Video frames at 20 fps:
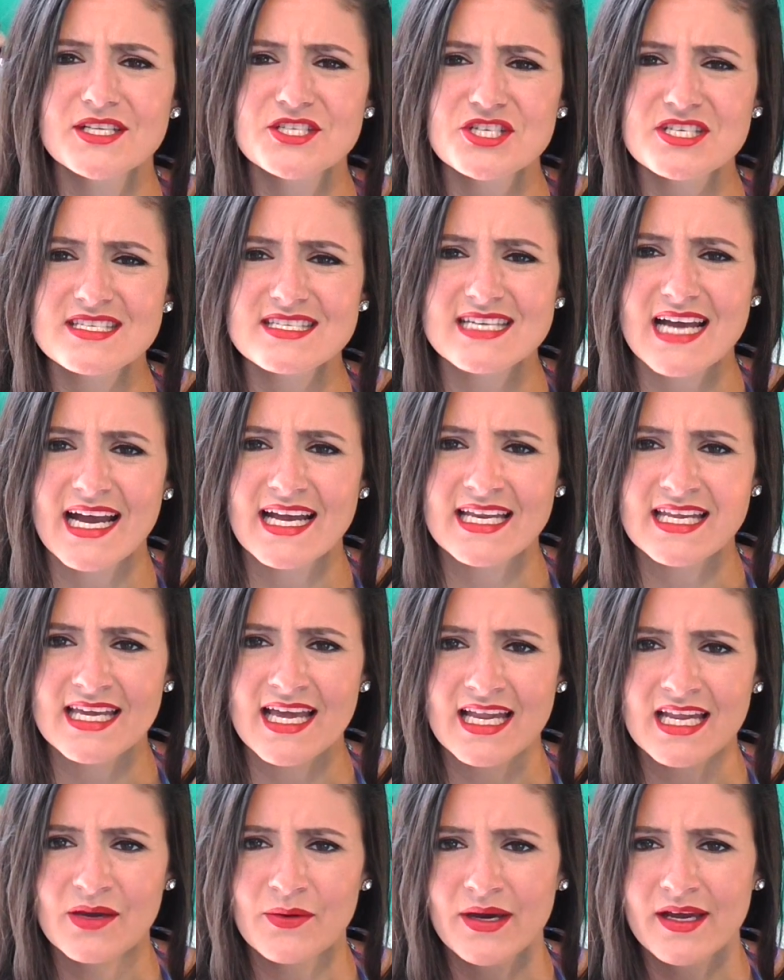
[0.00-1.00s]
It's just
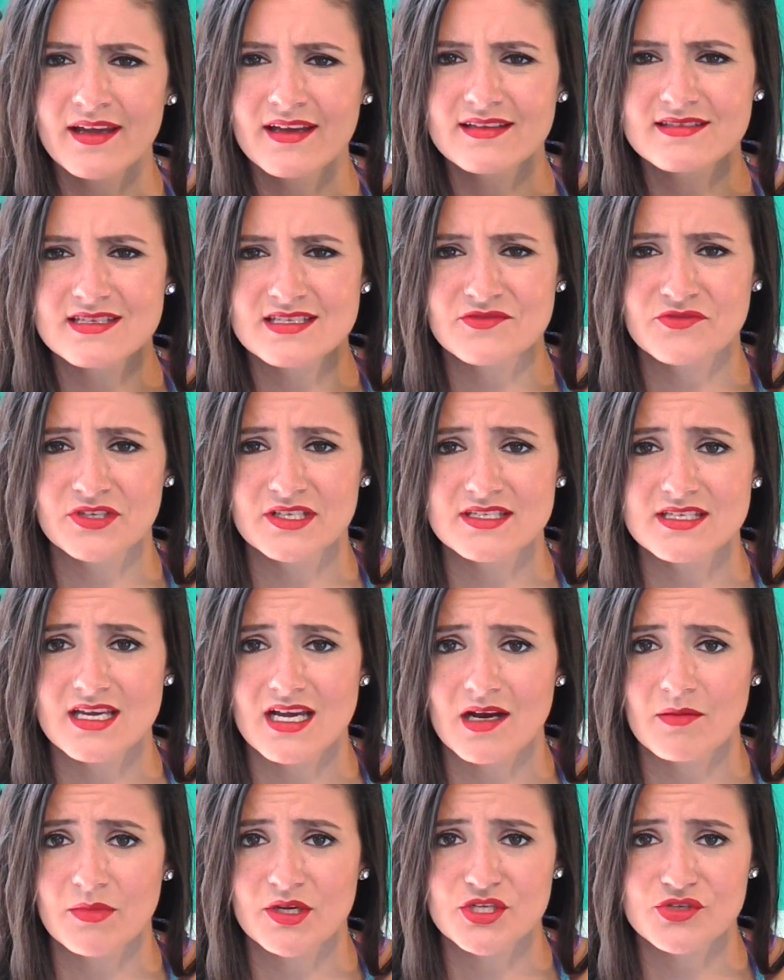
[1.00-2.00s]
tiny anyway. It doesn't really
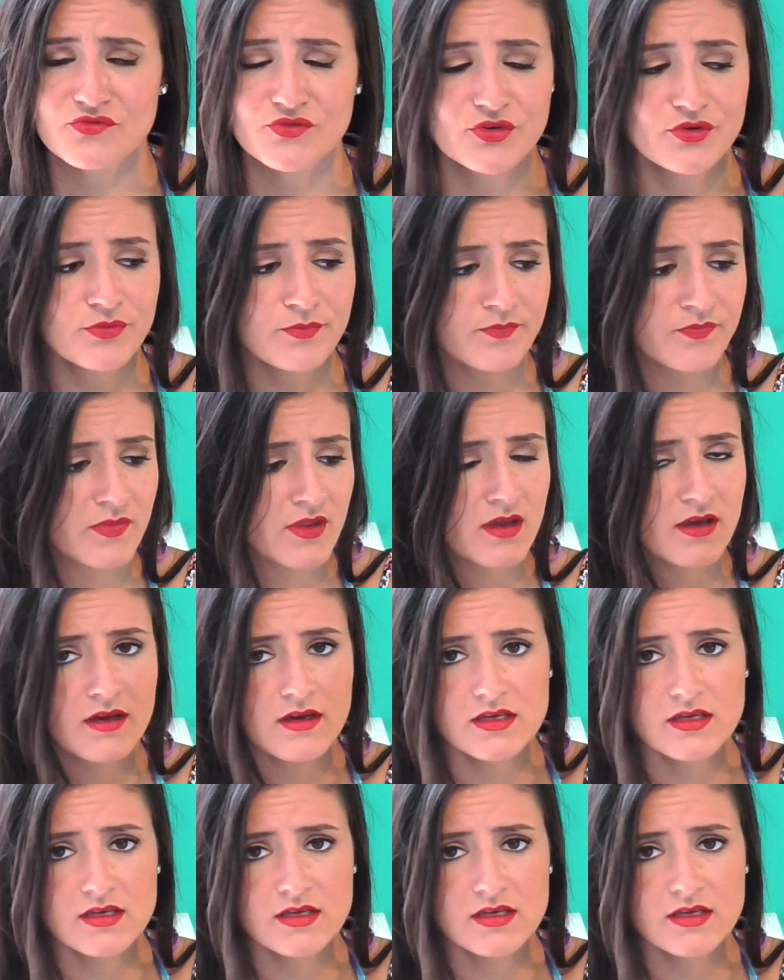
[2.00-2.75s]
take up much room.